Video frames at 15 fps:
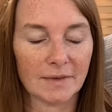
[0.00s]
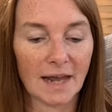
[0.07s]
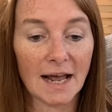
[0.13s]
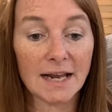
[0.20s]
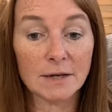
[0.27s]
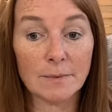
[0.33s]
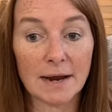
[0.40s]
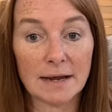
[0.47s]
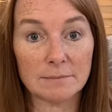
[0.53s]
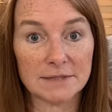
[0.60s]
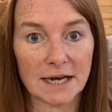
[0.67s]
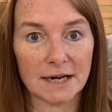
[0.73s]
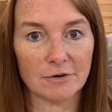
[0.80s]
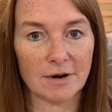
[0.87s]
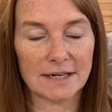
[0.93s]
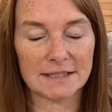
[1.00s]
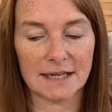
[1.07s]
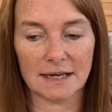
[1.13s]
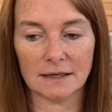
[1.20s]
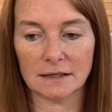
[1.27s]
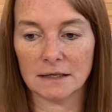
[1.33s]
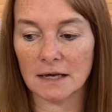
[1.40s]
anyway, I'm
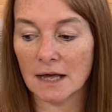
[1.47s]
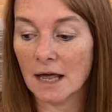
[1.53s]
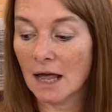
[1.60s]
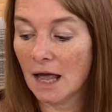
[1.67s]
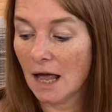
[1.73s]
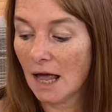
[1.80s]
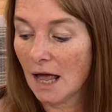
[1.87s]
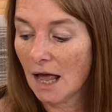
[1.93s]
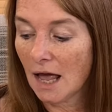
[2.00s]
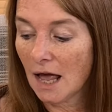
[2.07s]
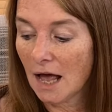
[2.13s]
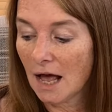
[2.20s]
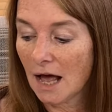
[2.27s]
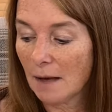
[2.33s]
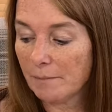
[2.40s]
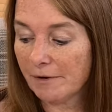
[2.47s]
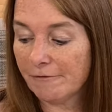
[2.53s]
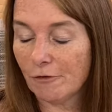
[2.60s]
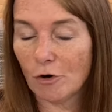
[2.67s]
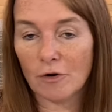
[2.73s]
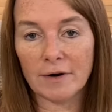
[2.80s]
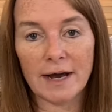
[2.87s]
digressing.
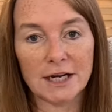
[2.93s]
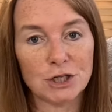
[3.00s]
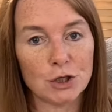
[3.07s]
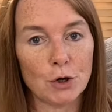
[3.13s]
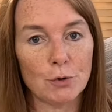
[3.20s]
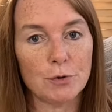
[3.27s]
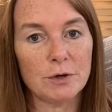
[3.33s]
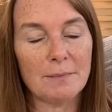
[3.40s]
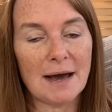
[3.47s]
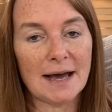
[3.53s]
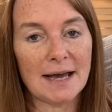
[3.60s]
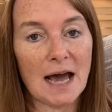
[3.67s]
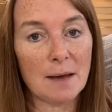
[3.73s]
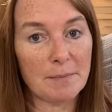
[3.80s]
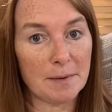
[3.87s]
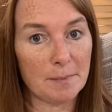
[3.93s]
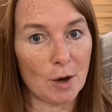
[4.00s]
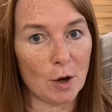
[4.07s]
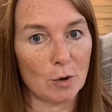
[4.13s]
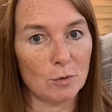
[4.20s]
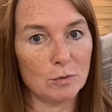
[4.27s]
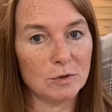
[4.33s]
Before I show you my happy
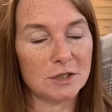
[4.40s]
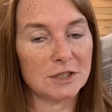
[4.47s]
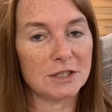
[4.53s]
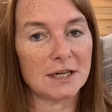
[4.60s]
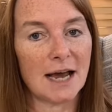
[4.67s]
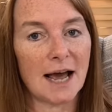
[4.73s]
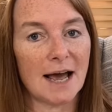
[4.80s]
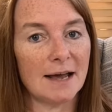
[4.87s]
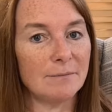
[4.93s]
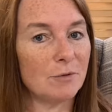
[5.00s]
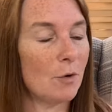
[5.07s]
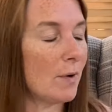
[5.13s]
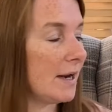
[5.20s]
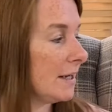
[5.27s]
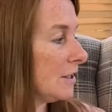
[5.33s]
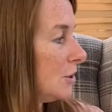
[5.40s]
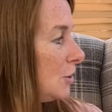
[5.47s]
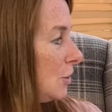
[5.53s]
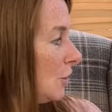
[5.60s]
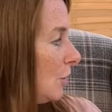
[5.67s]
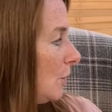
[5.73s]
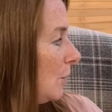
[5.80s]
post, I'm going
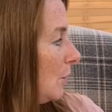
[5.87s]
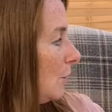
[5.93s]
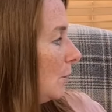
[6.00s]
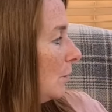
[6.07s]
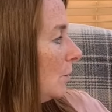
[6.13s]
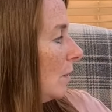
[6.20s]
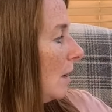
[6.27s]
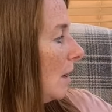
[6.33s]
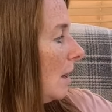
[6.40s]
to